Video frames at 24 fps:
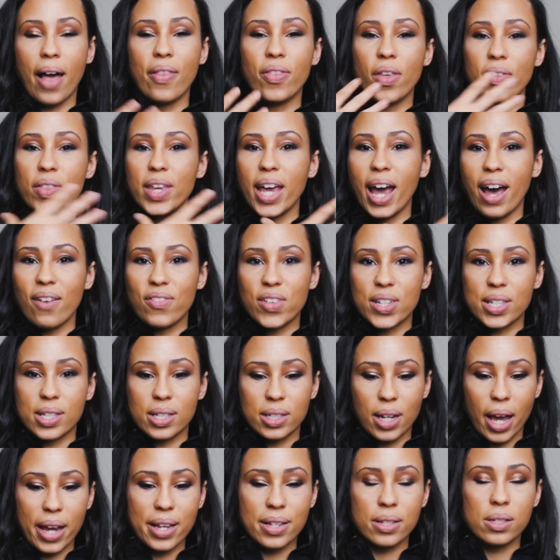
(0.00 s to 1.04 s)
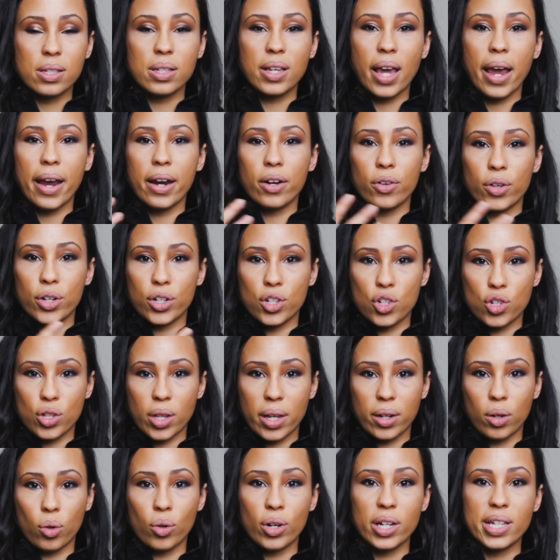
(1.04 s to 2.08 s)
And then they have this nice carriage
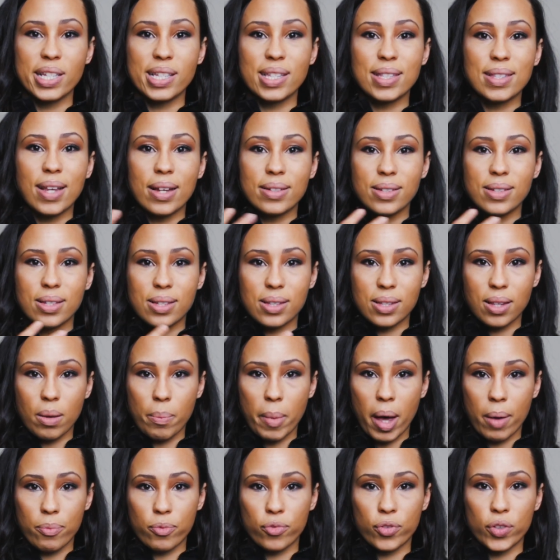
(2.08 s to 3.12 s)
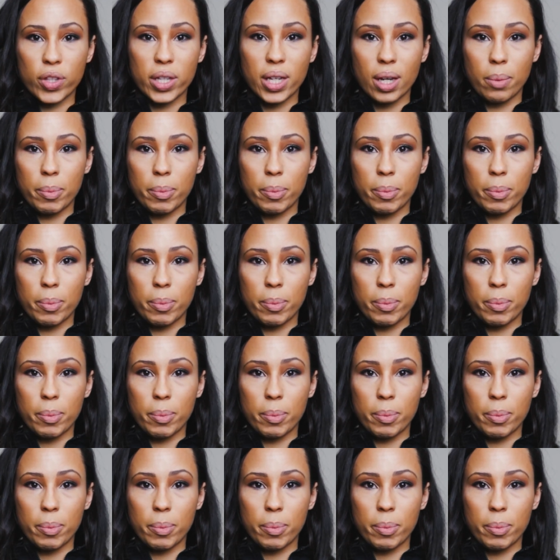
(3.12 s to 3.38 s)
that already sets them up for the